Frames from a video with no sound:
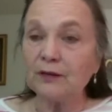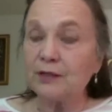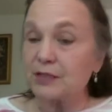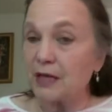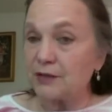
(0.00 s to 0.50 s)

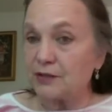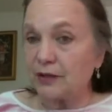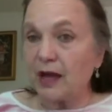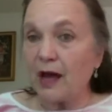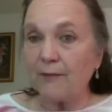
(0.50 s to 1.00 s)

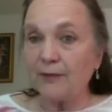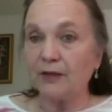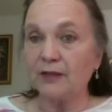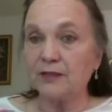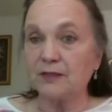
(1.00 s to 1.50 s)
disaster
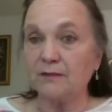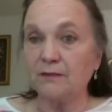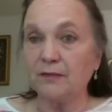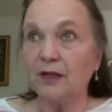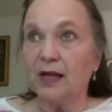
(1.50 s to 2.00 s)

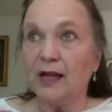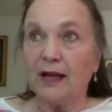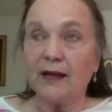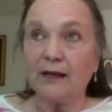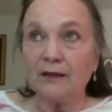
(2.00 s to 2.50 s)
capitalism,
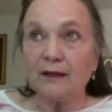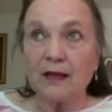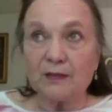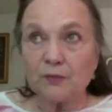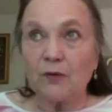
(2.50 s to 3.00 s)
and
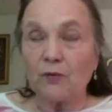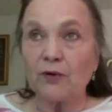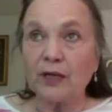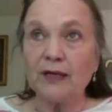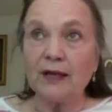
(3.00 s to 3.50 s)
that's what
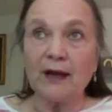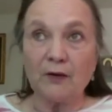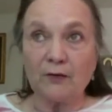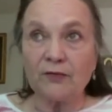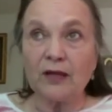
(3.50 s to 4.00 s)
we're in
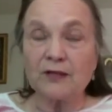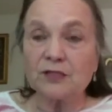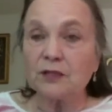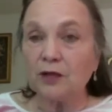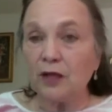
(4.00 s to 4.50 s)
now. Thanks
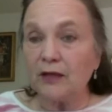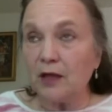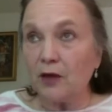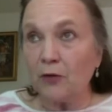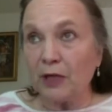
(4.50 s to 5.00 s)
to
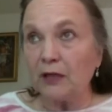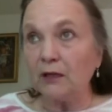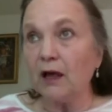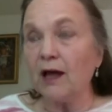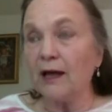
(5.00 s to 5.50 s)
Naomi
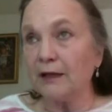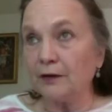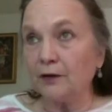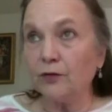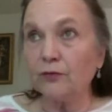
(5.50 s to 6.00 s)

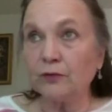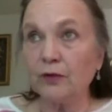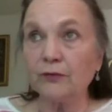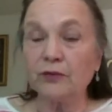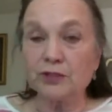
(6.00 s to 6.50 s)
Klein, who
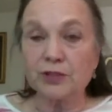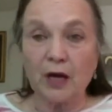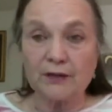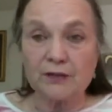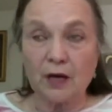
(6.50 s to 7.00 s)
wrote The
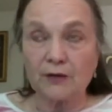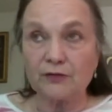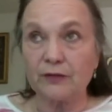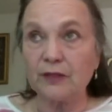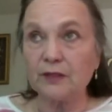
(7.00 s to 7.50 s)
Shock
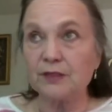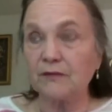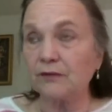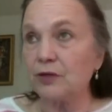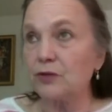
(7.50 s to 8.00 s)
Doctrine
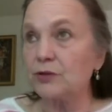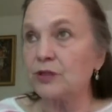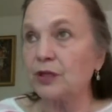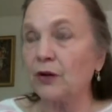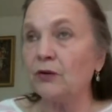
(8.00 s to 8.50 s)
several
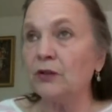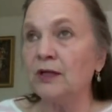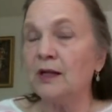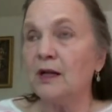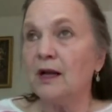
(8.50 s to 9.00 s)
years ago,
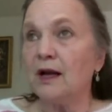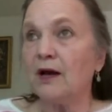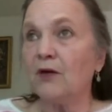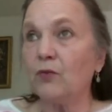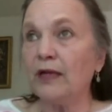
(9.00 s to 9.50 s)

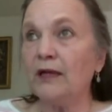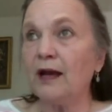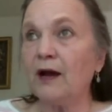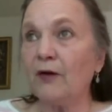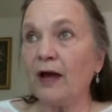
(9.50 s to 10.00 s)
we
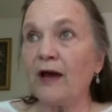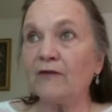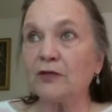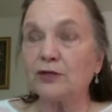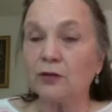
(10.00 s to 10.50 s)
now
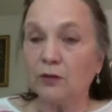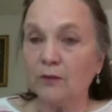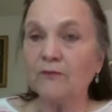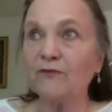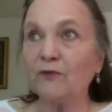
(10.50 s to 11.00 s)
have a
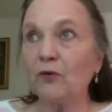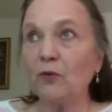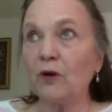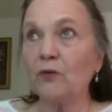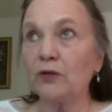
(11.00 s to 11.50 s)
term for
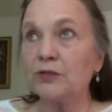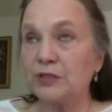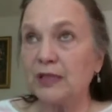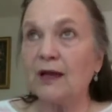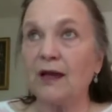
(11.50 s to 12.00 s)
what we're
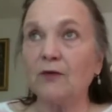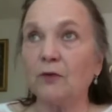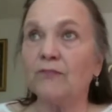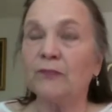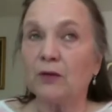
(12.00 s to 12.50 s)

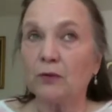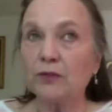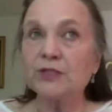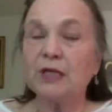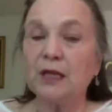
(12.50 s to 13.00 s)
seeing.
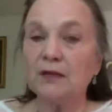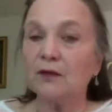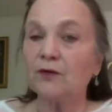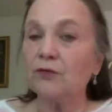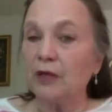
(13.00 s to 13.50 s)
We're seeing
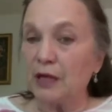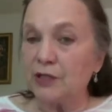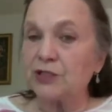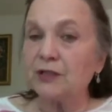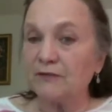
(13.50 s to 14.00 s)
the
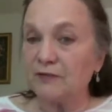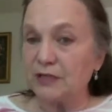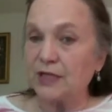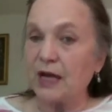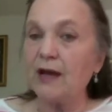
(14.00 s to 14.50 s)
creation of
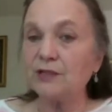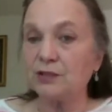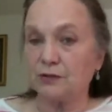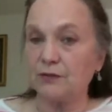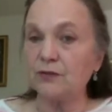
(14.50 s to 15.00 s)

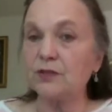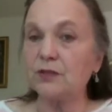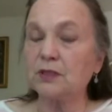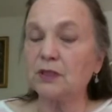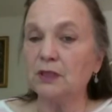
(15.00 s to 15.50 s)
disasters